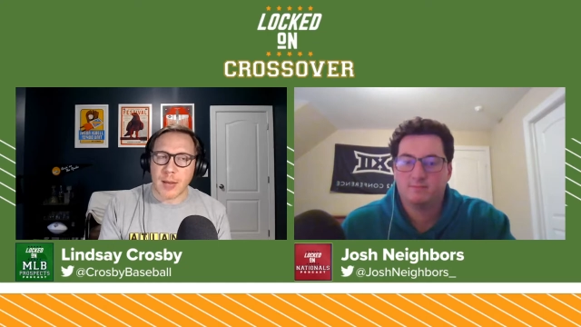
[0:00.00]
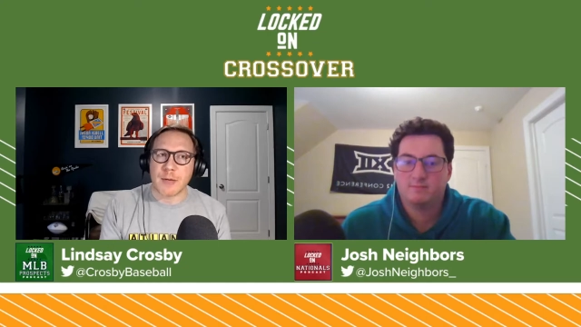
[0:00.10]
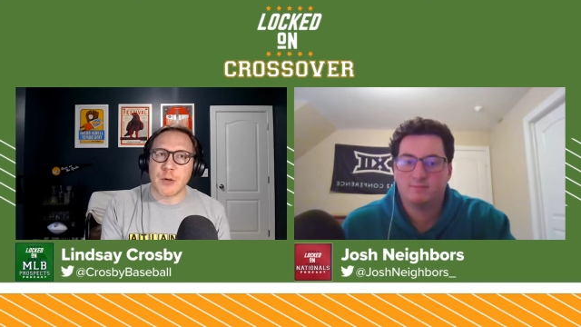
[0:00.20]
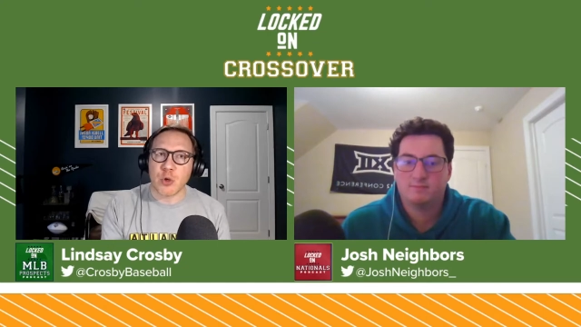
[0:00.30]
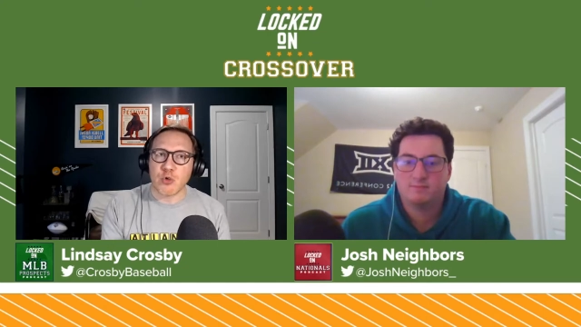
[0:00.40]

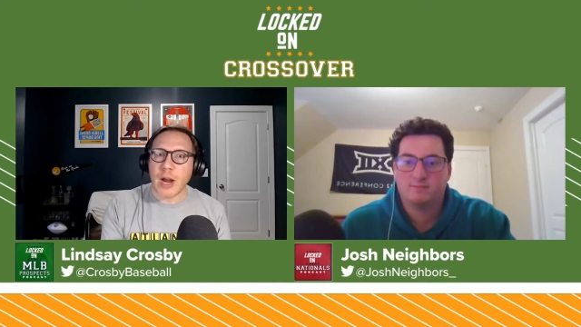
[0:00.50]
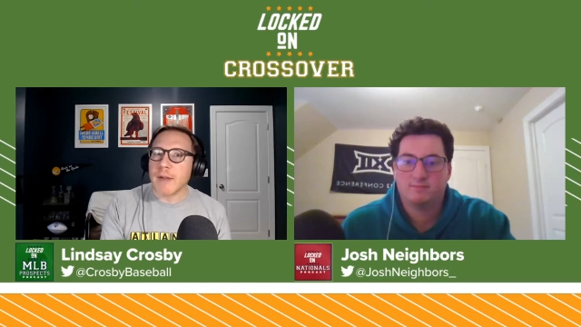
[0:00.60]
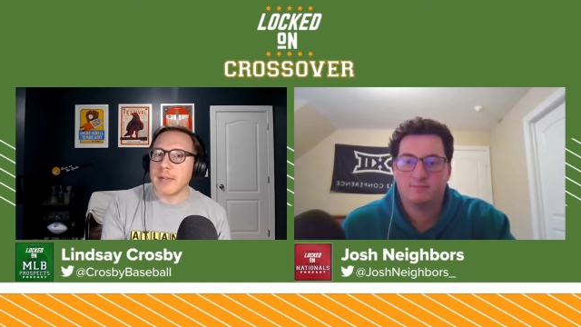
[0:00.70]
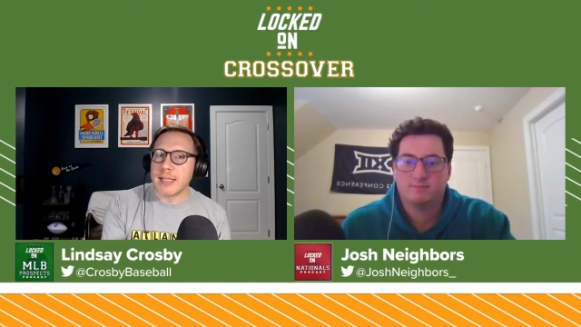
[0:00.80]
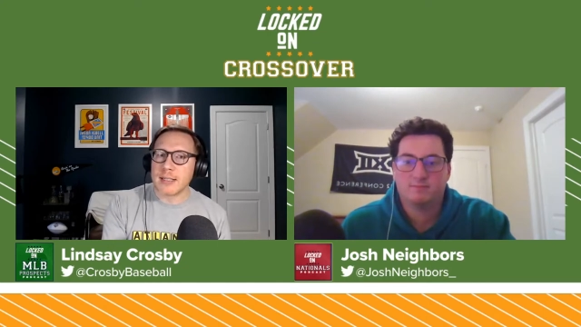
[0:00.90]
Speaker 1: If you're
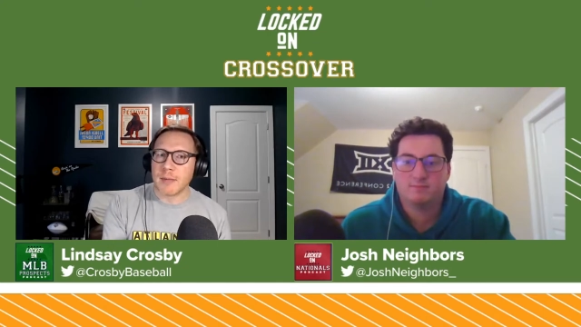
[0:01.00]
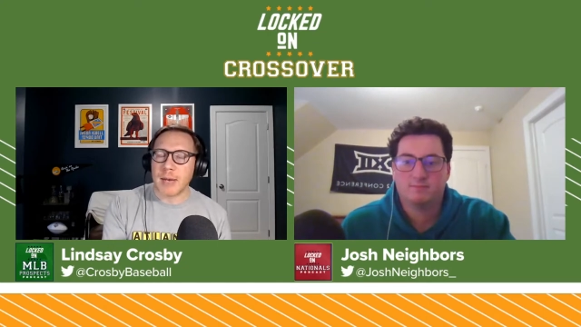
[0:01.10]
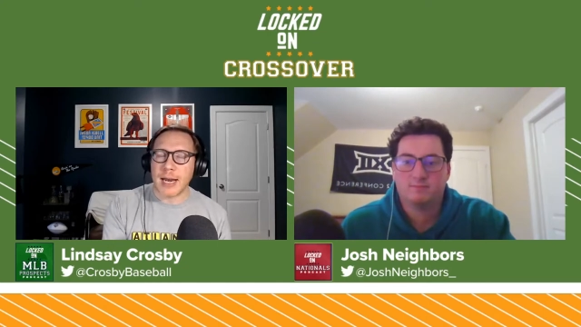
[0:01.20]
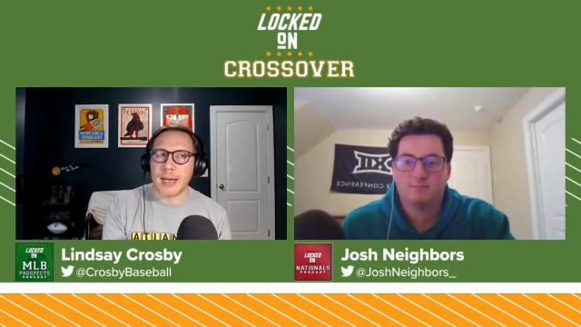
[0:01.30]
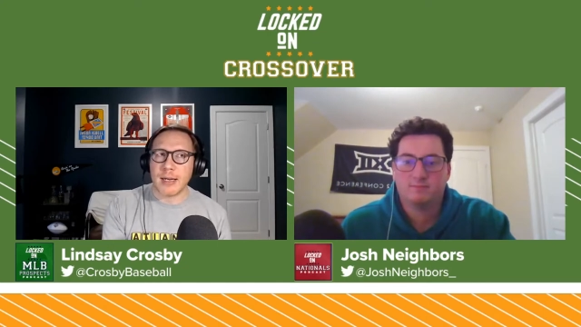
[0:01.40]
drafting
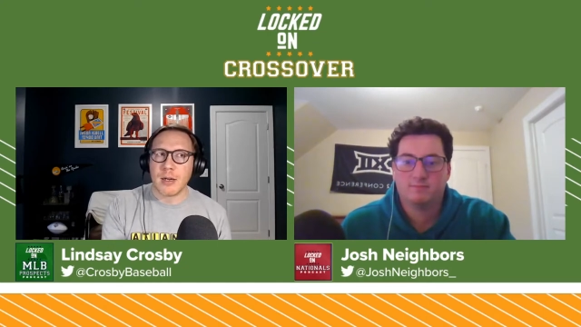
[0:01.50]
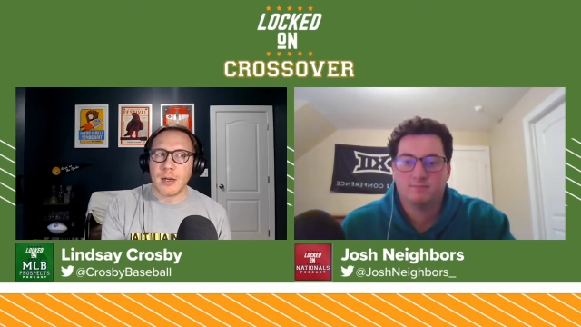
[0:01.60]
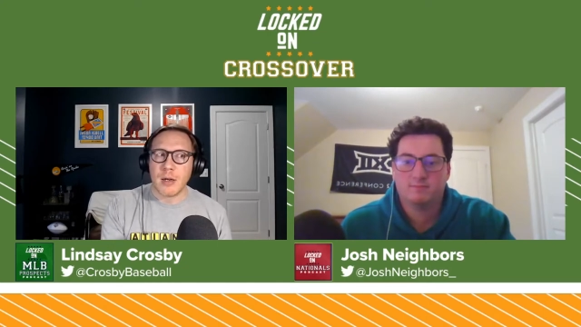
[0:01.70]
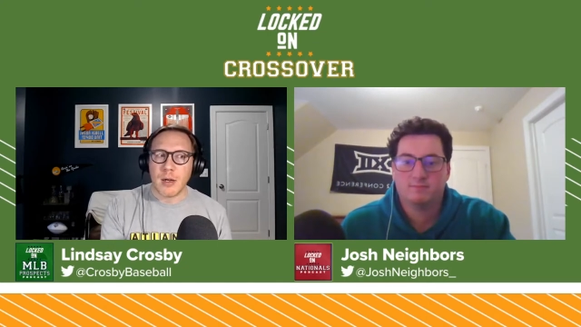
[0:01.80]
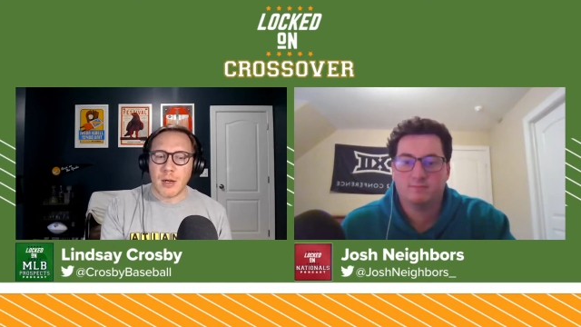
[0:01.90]
somebody
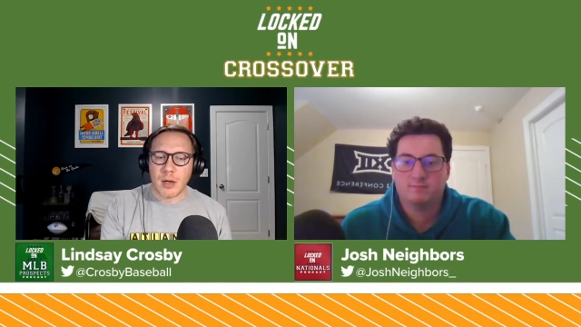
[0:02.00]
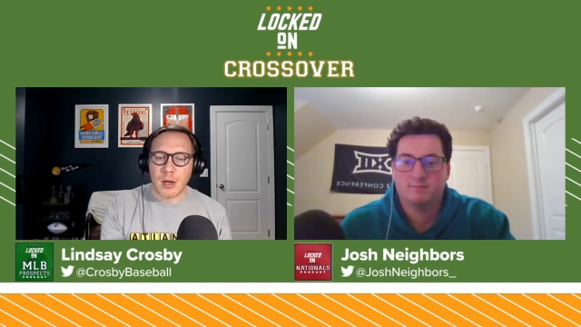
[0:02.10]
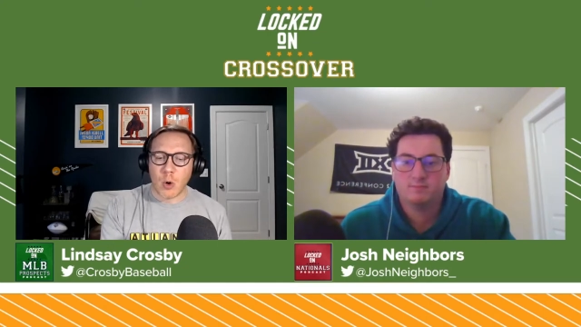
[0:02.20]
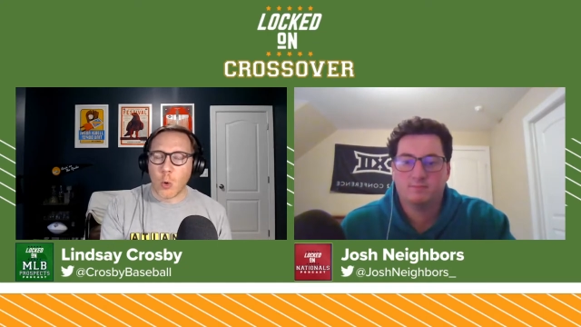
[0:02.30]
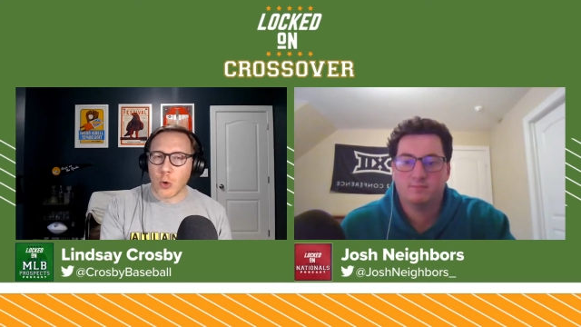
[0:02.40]

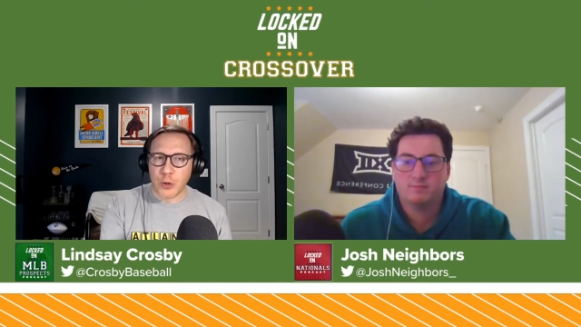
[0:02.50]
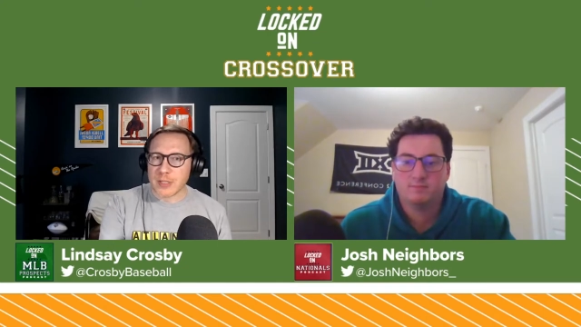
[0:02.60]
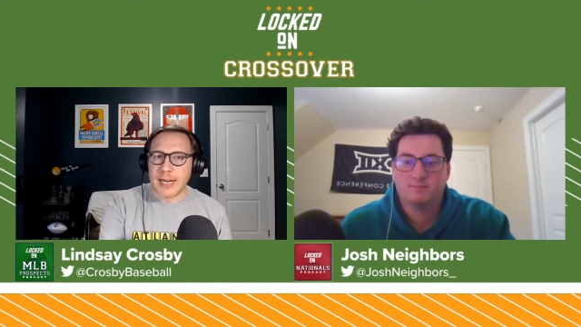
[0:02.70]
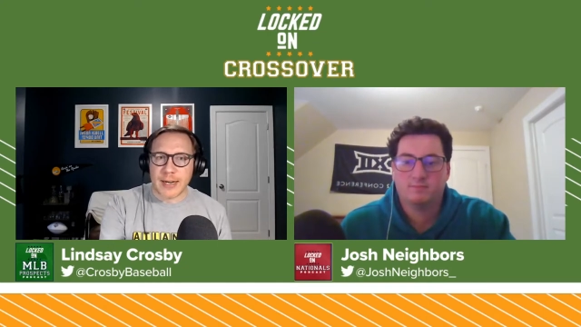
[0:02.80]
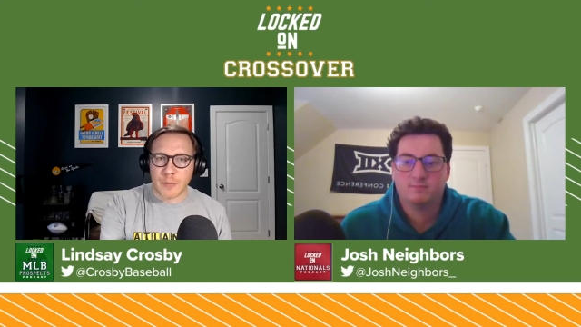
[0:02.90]
uh, or you're
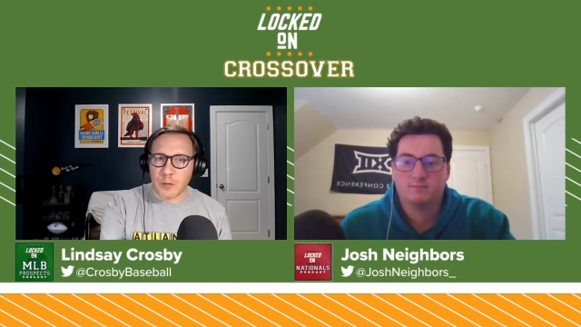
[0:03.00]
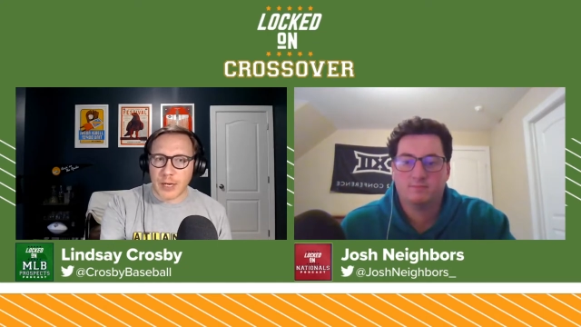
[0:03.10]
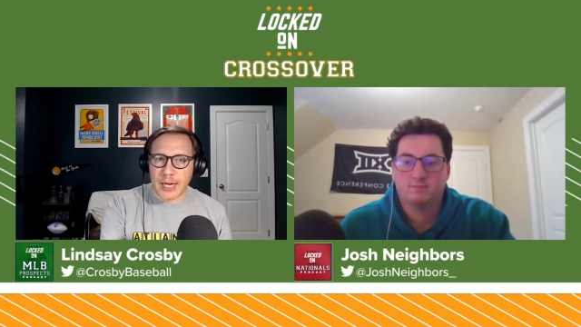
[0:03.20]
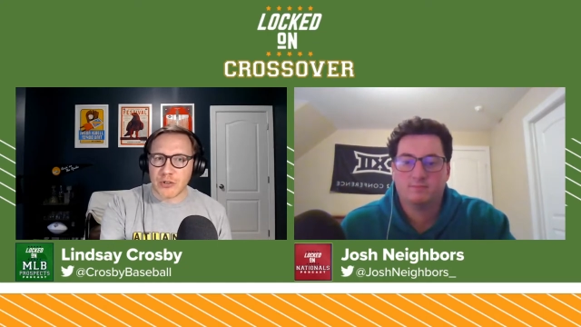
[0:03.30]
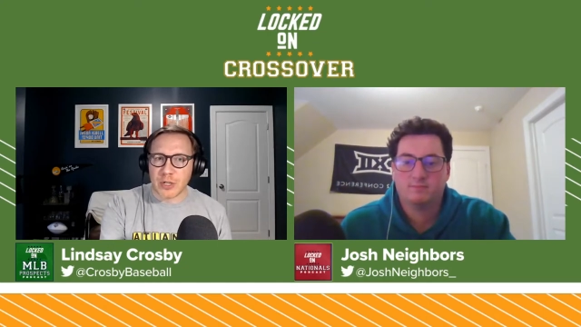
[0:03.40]
signing a free
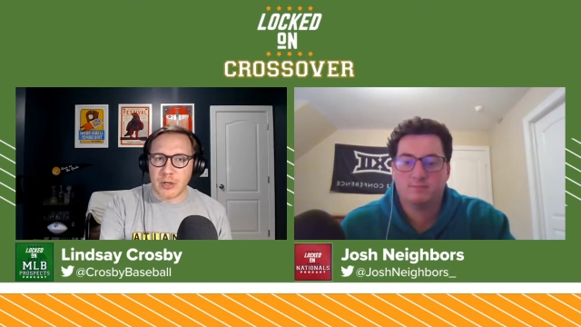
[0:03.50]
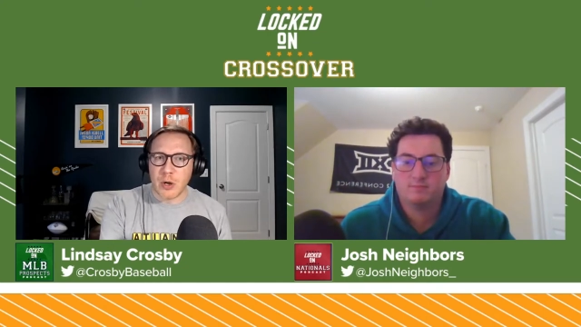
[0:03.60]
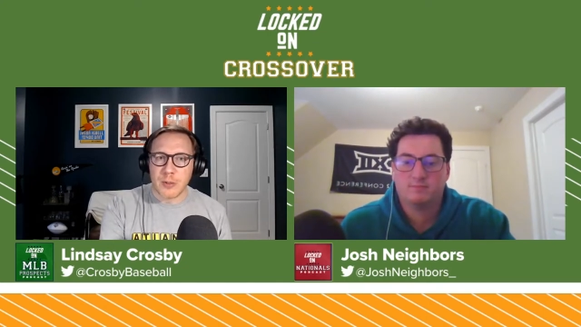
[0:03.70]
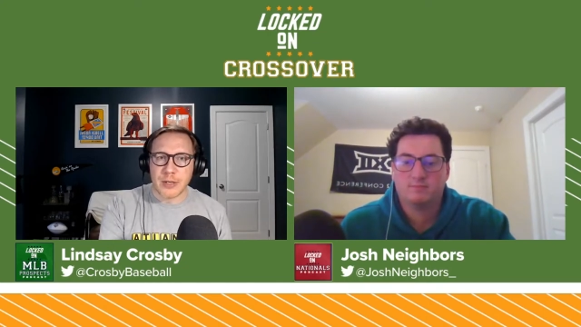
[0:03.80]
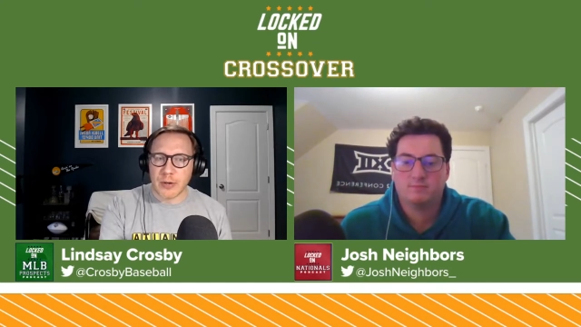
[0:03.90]
agent
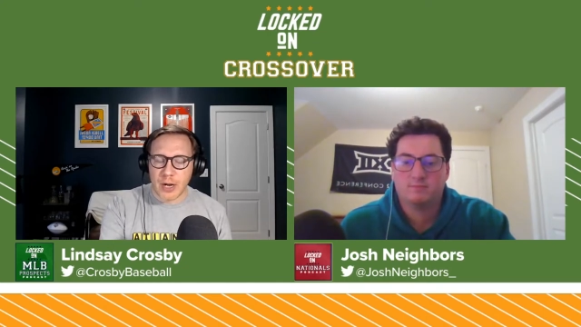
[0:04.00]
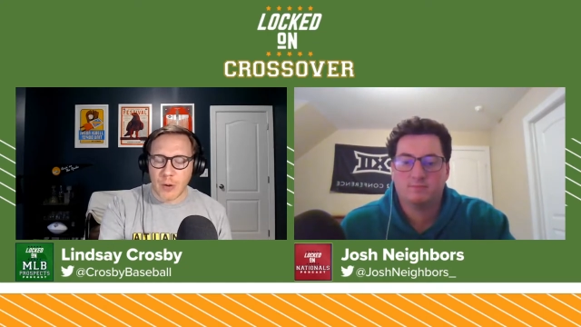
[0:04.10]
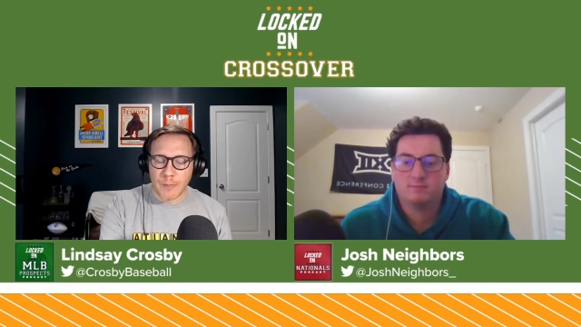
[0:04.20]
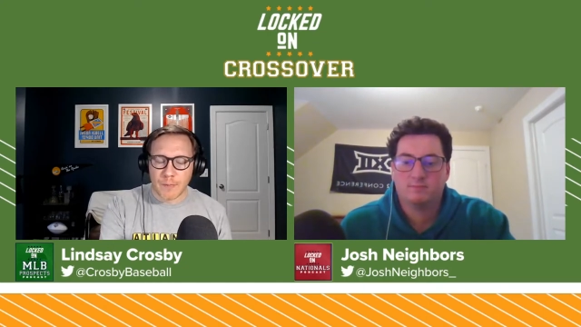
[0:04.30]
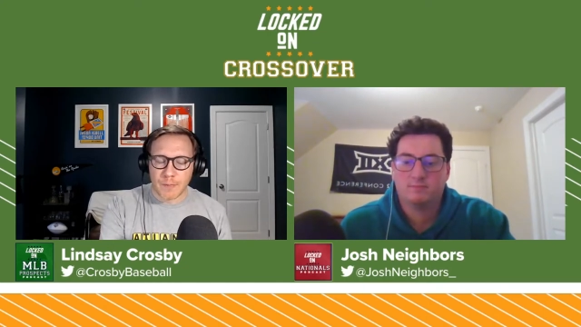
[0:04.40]
who's in, you know,